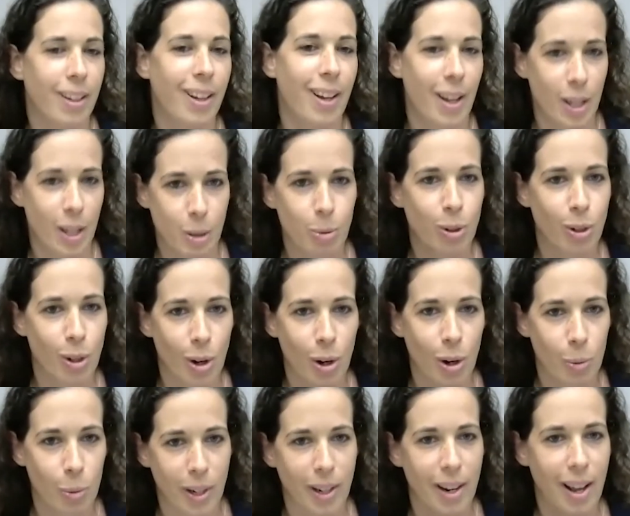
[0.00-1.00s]
as we
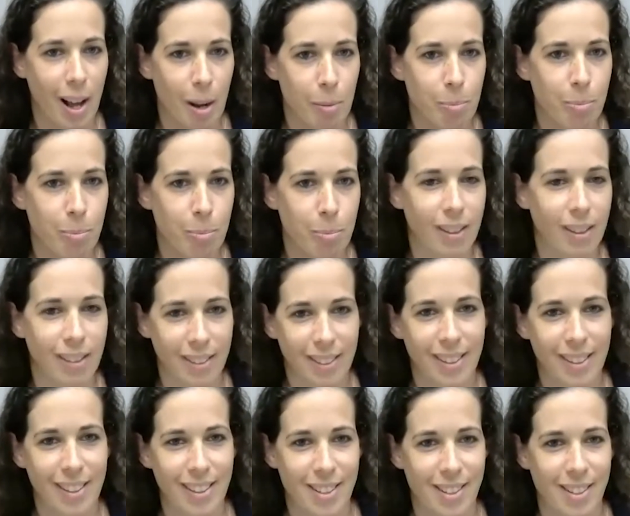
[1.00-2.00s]
know, when Apple
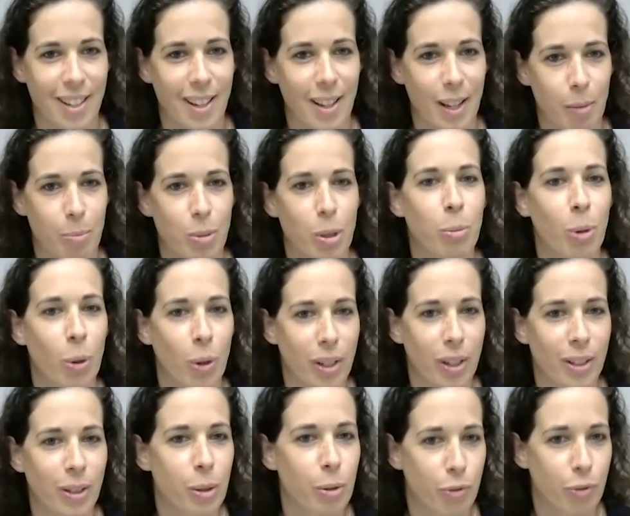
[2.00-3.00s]
is
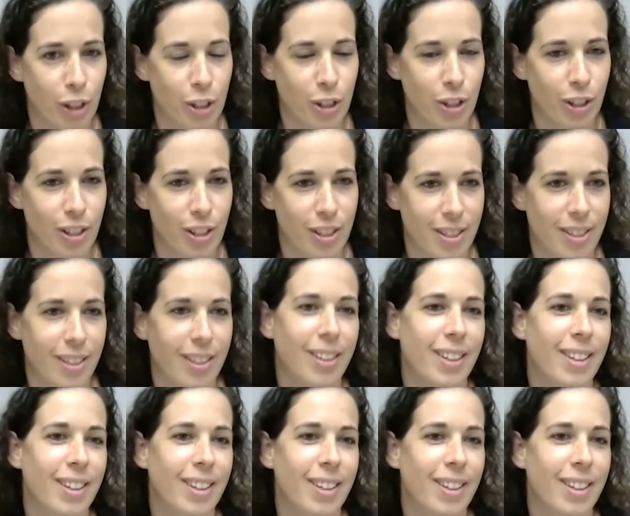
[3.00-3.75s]
promoting new features,